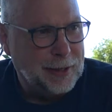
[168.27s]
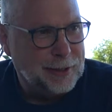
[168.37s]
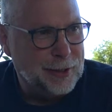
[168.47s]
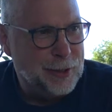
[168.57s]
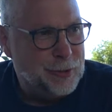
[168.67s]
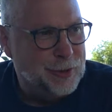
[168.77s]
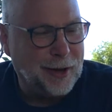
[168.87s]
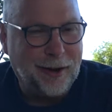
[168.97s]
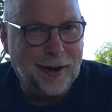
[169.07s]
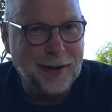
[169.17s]
to
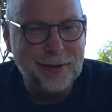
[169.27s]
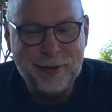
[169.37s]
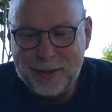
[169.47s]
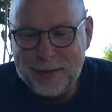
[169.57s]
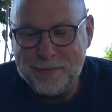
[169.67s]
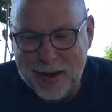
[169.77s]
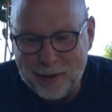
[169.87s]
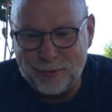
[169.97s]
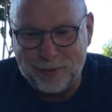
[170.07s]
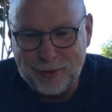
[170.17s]
Utah, you see
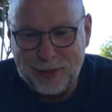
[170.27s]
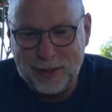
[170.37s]
mountains,